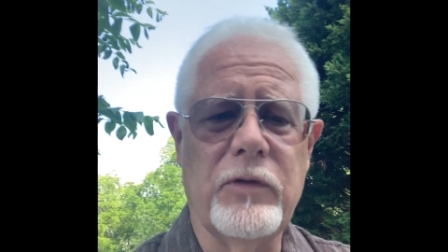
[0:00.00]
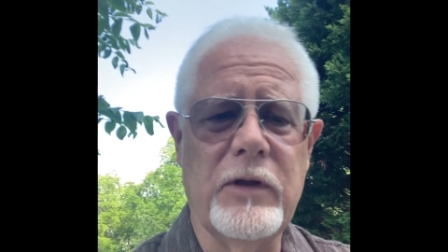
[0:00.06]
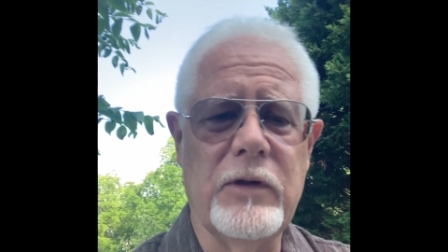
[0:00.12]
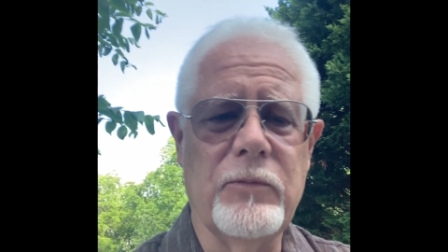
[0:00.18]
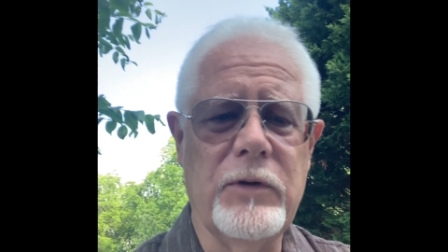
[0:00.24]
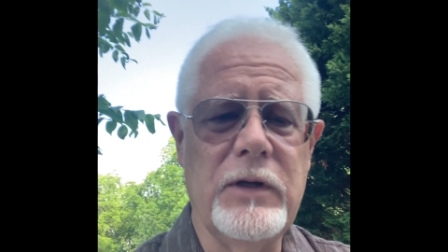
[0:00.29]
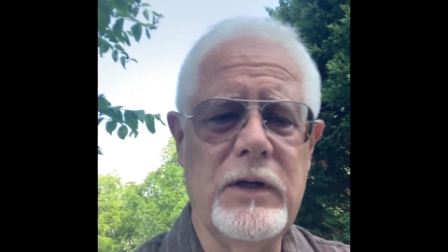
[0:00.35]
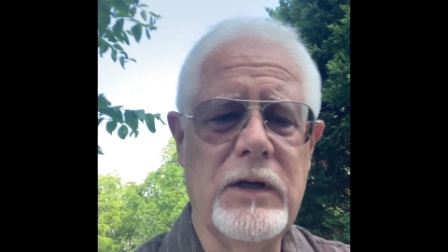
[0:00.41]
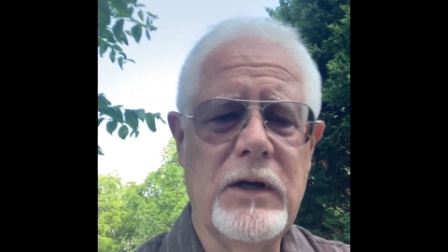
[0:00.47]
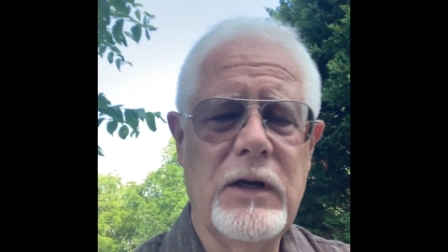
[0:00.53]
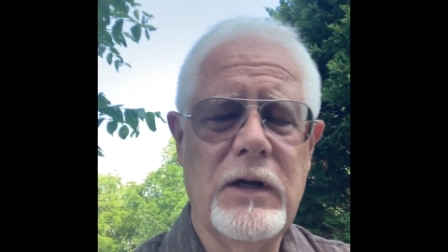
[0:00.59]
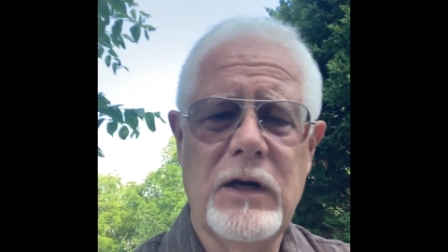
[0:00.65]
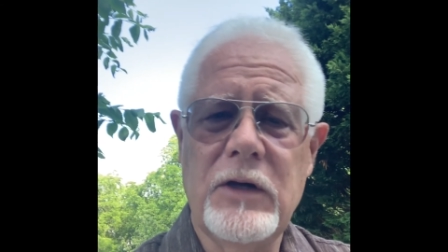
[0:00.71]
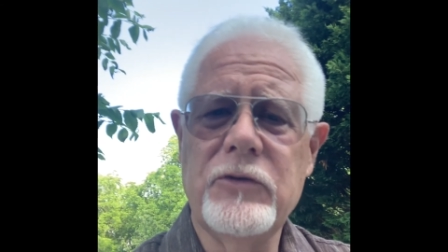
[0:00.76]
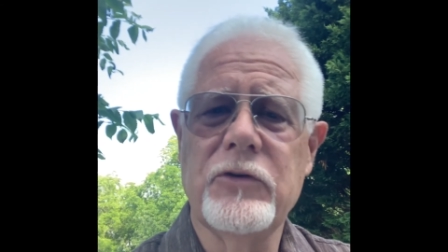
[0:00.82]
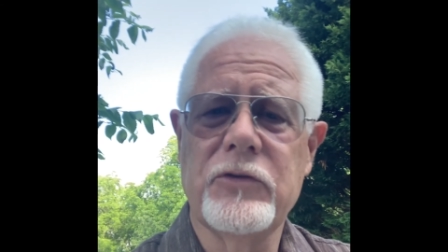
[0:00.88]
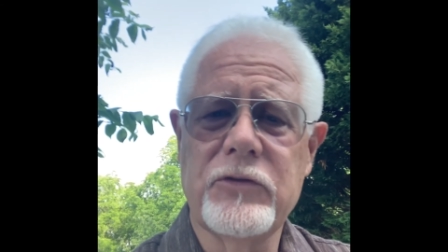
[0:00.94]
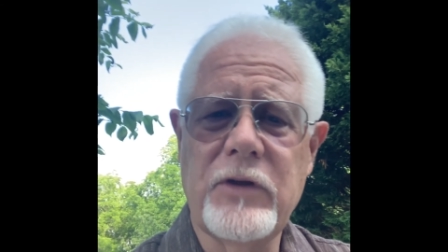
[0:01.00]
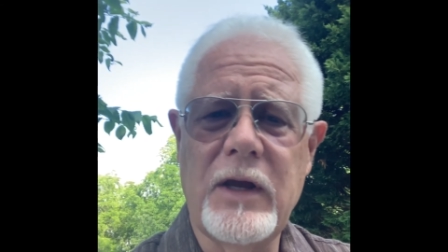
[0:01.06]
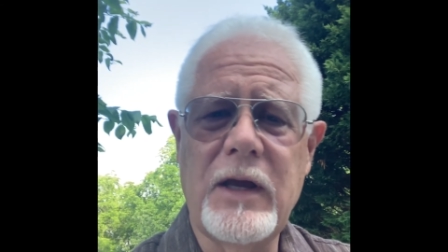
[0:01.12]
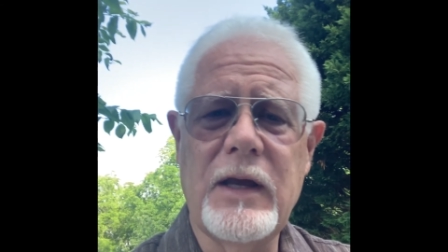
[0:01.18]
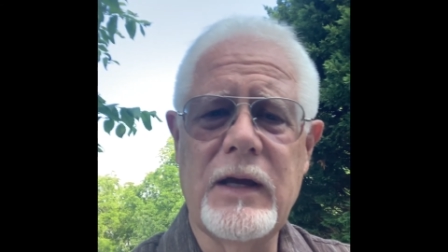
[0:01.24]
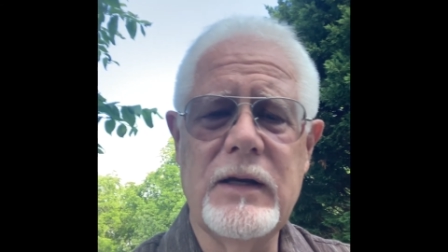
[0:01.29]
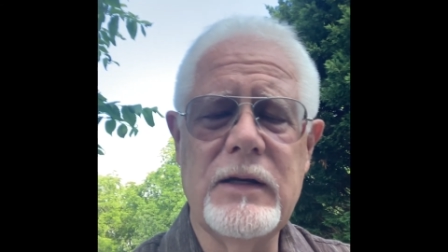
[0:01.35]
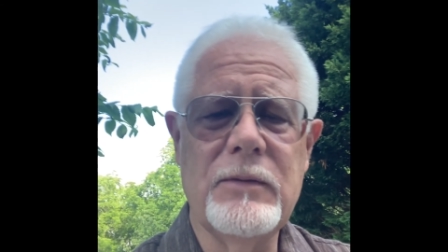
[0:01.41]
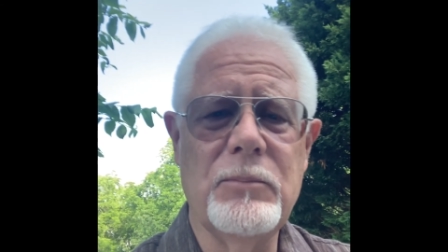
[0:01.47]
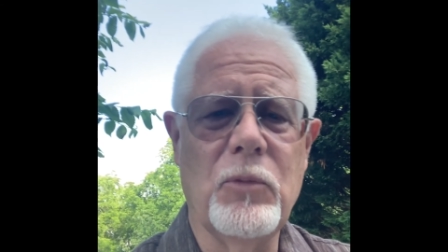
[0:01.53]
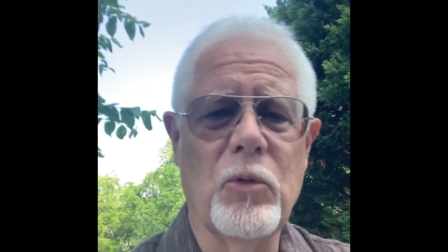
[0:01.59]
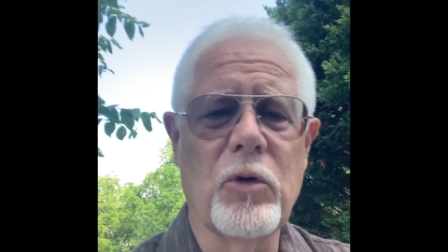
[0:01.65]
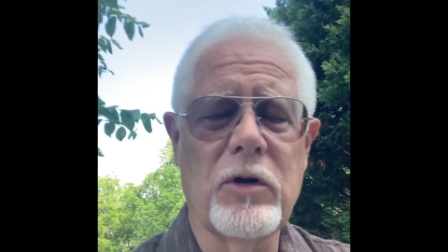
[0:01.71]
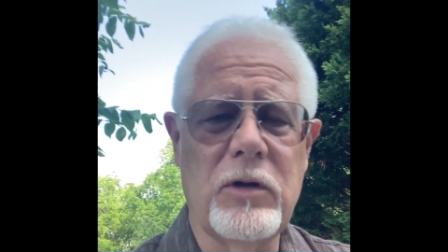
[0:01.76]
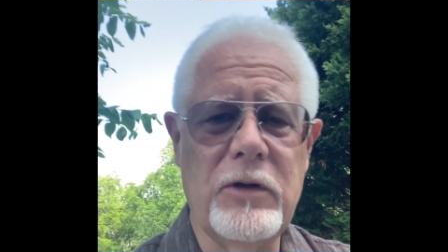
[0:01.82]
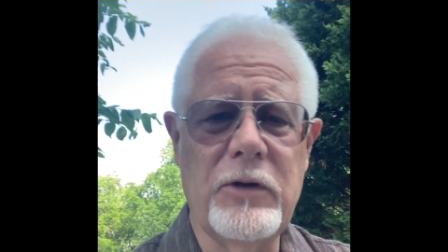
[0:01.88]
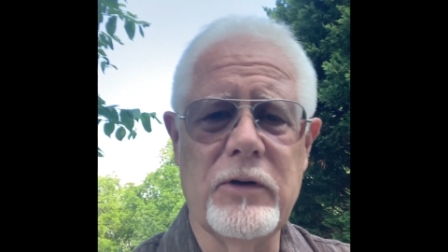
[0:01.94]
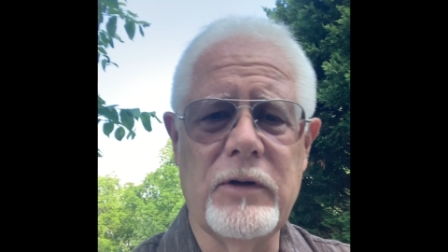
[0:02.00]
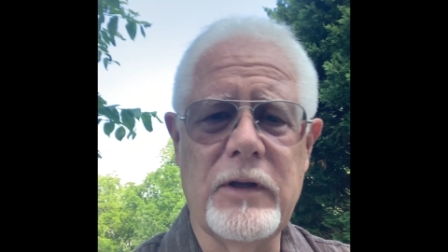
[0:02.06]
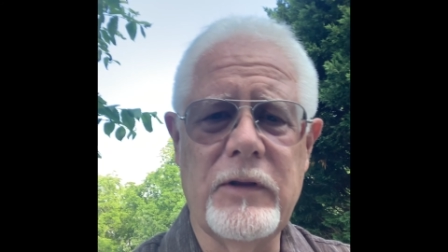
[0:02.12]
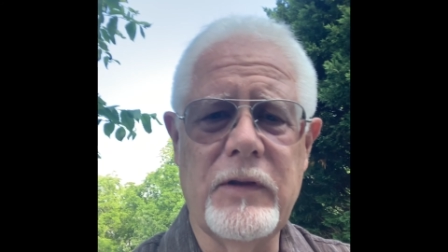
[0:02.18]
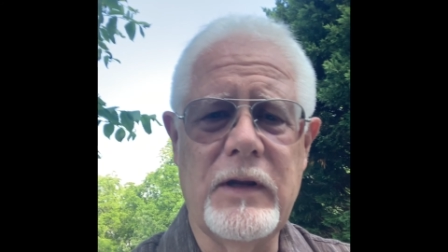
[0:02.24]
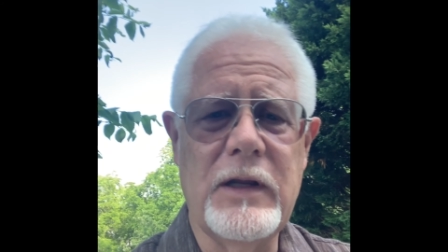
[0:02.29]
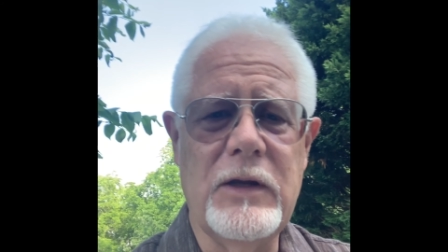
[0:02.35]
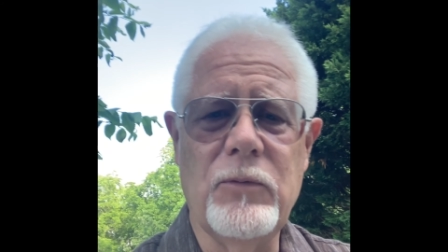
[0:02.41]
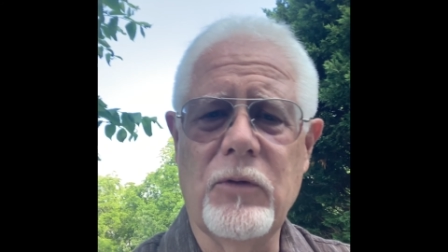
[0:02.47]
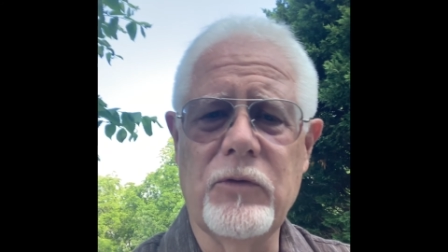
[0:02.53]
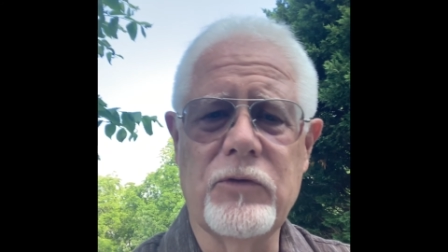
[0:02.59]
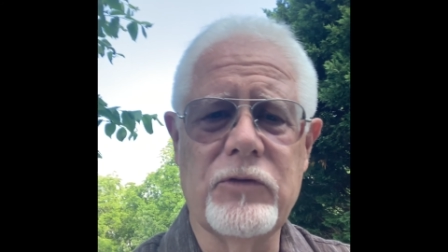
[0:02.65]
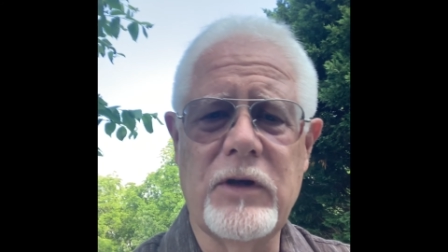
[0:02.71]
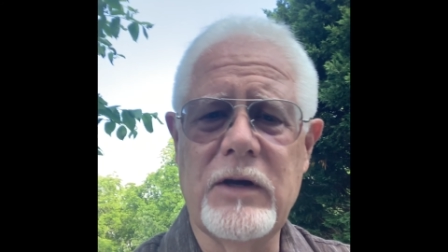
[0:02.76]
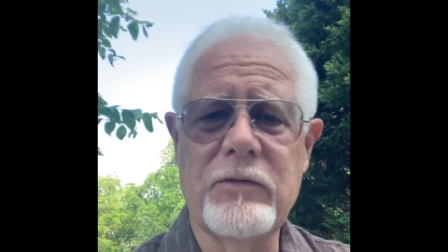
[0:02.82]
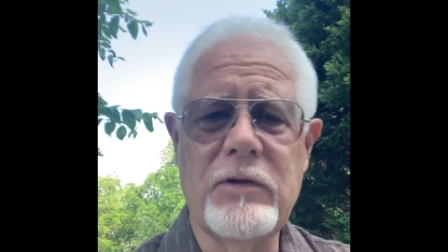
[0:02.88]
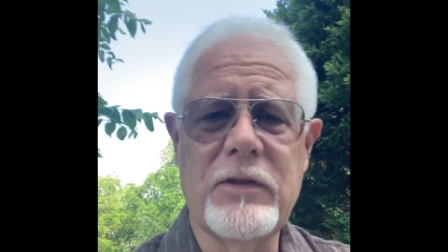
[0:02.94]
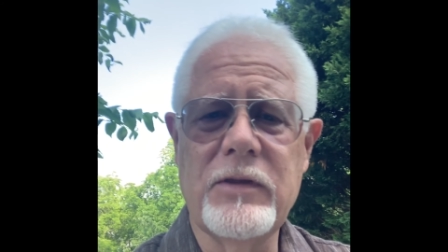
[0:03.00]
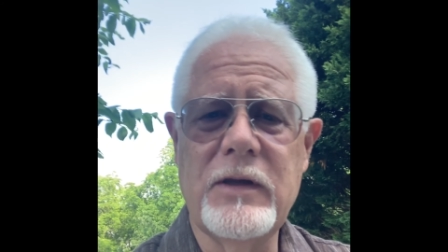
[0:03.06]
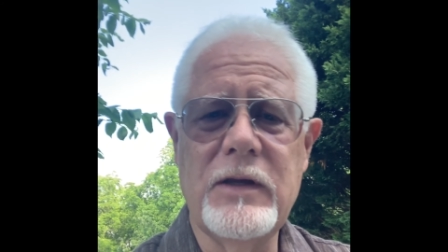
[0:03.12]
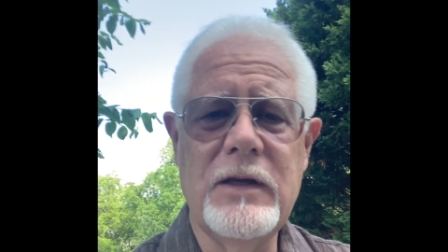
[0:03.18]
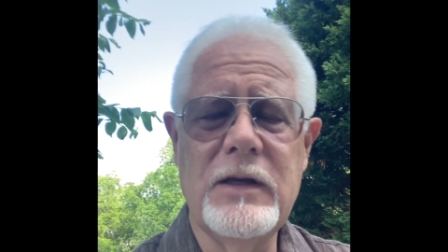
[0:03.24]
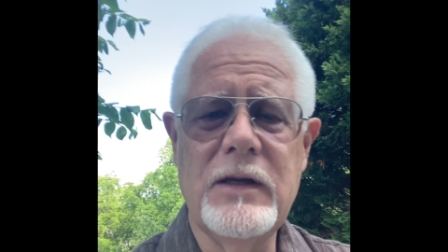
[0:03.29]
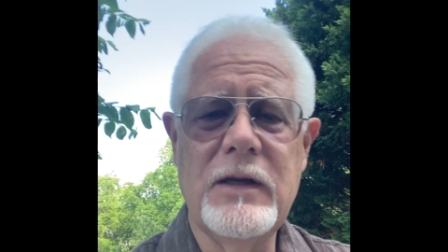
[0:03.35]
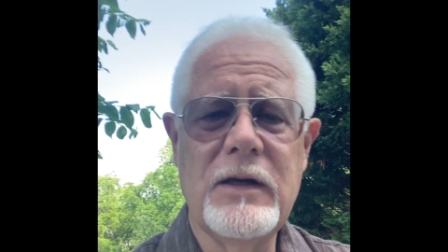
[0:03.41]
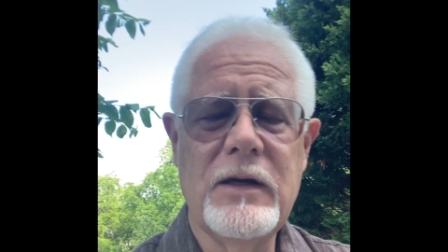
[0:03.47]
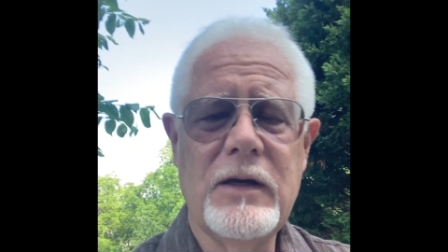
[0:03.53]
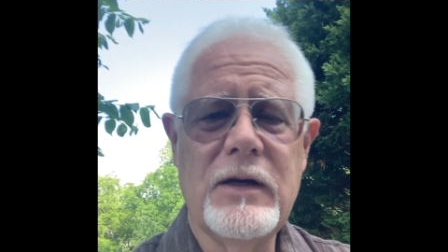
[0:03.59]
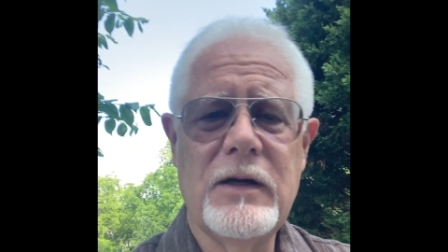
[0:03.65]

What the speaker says: that we understand more clearly that he wants everything,